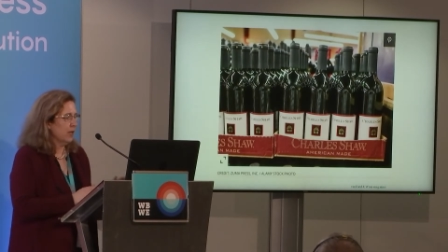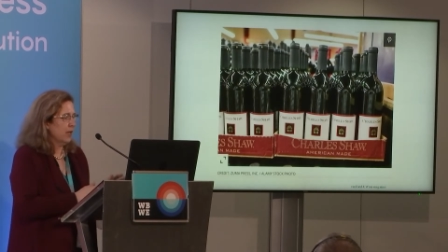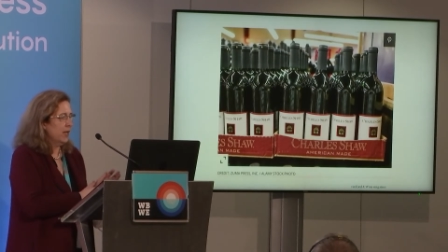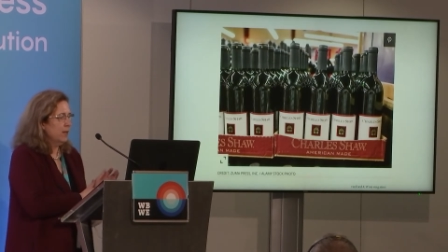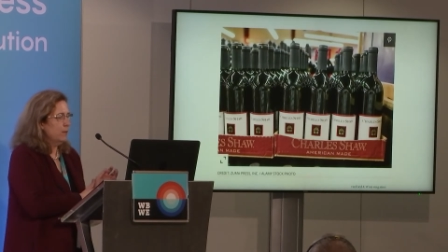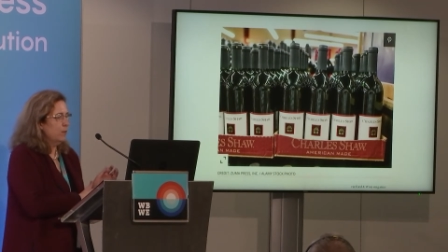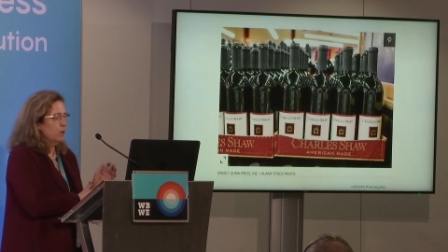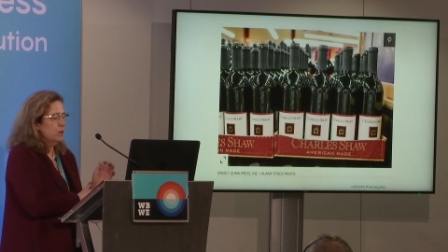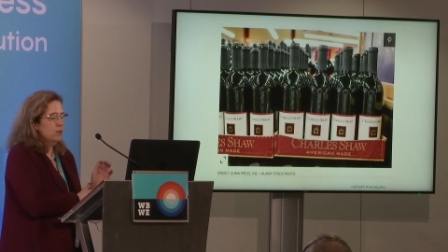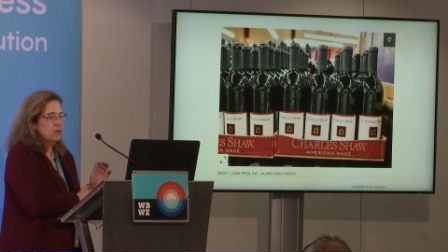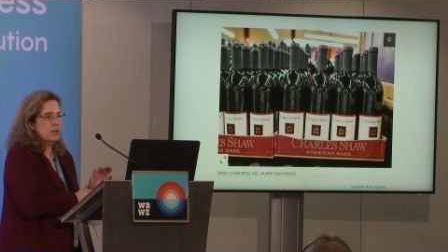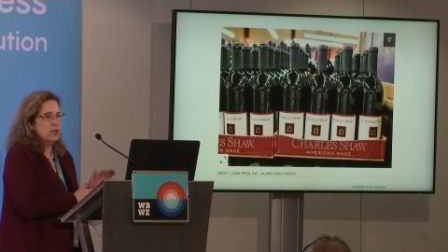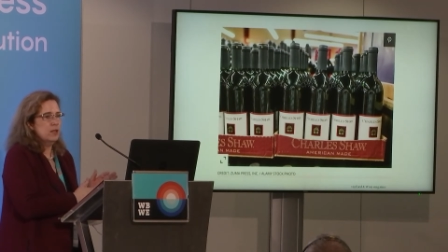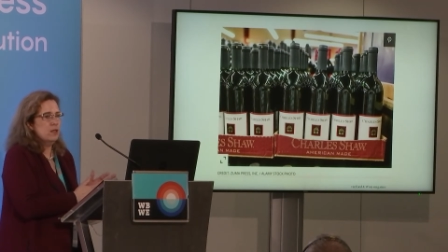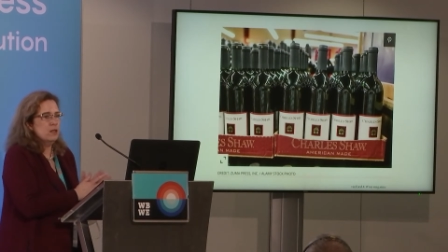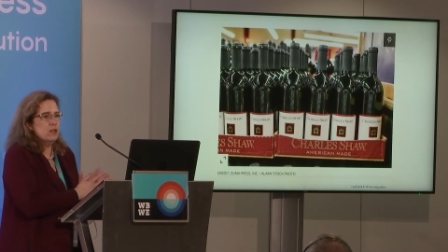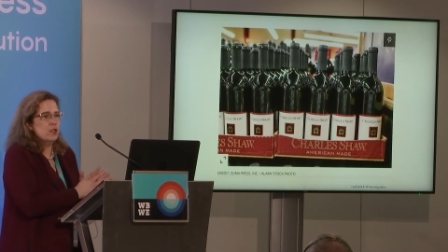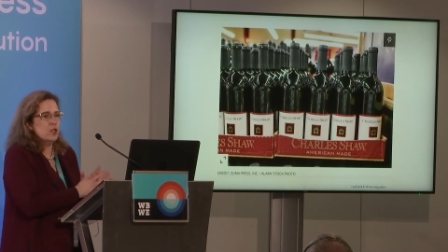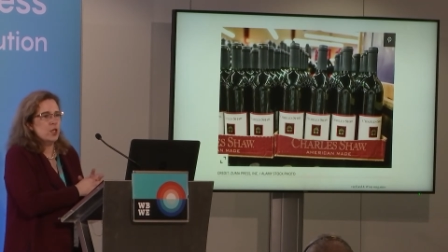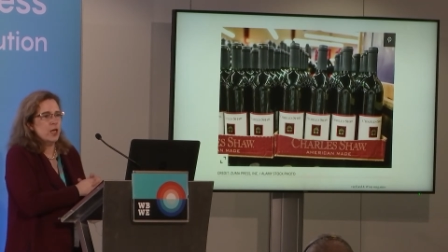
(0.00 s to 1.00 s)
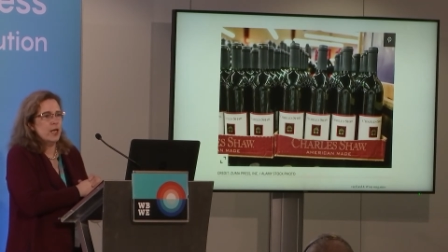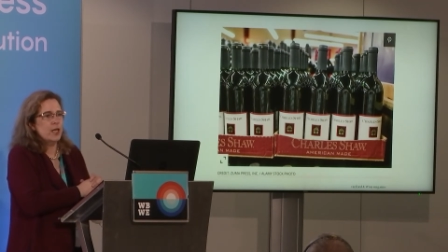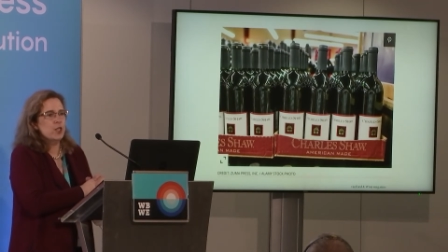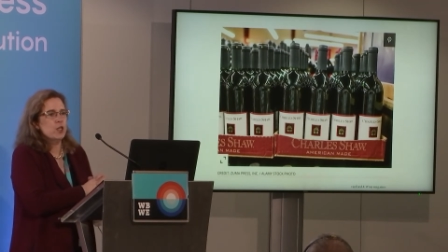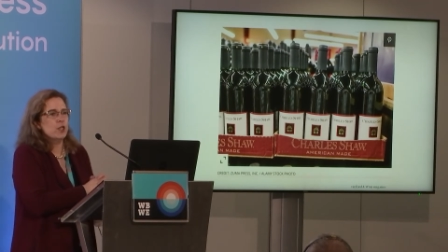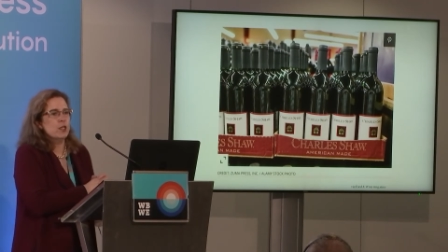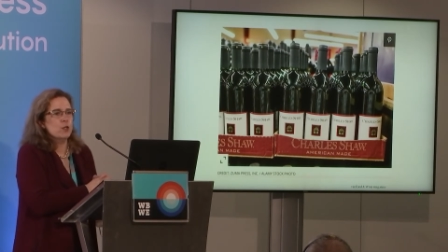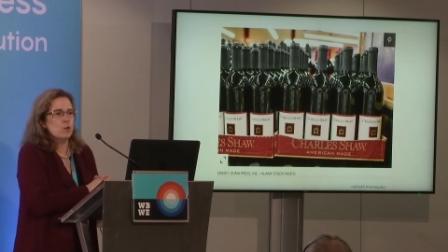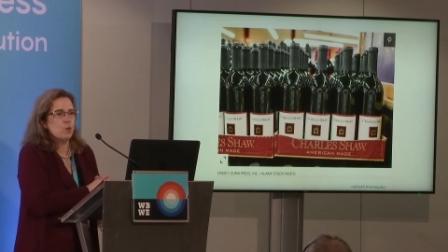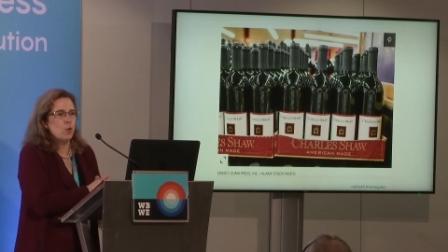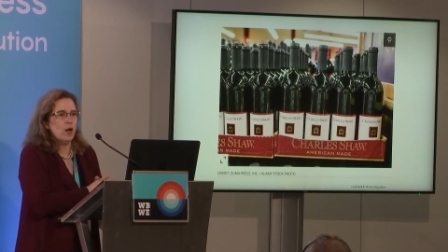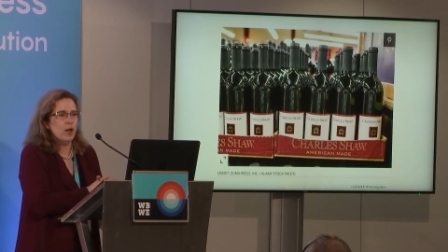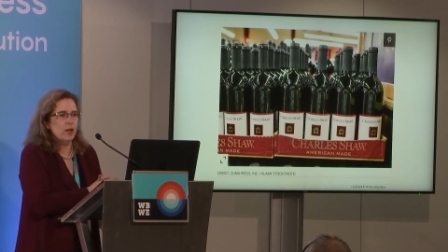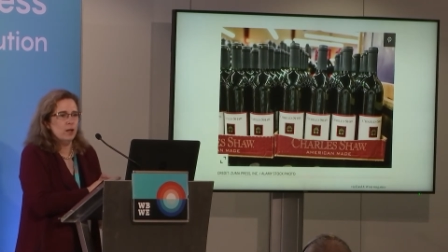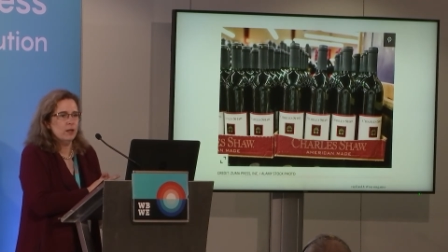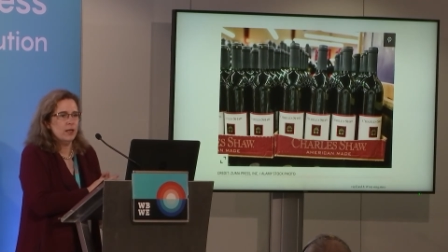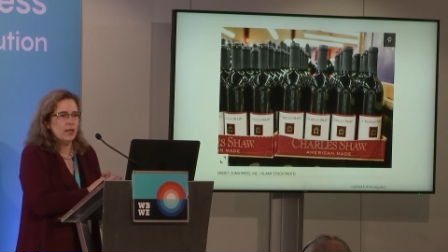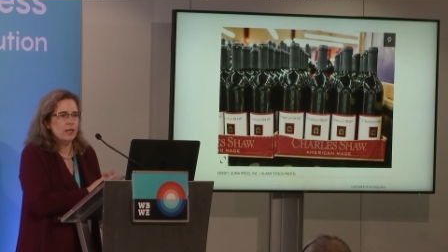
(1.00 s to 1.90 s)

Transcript: label, this is changing as well,